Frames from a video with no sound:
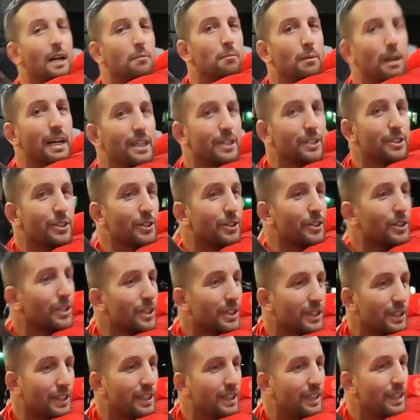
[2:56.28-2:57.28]
got my
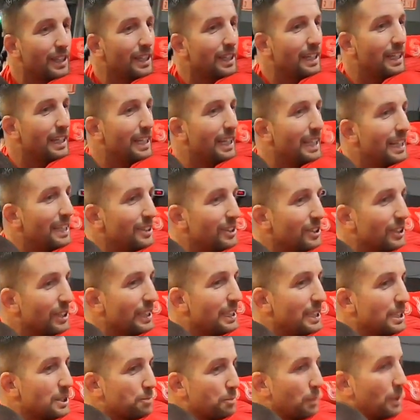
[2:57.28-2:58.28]
underhook, and look
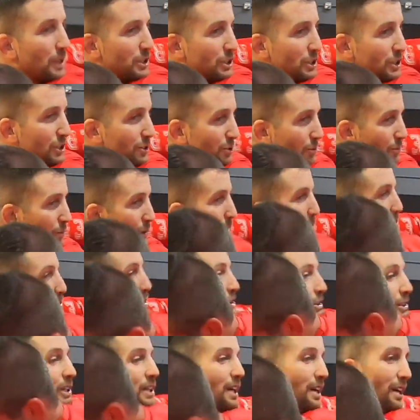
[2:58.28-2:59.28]
at his punches to the
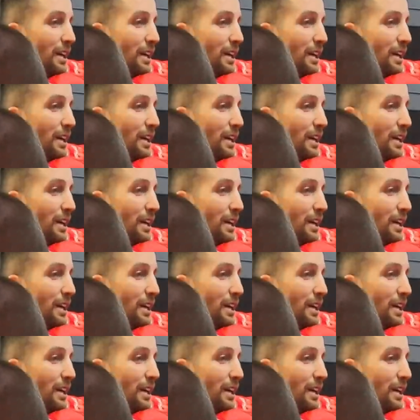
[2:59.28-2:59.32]
ribs.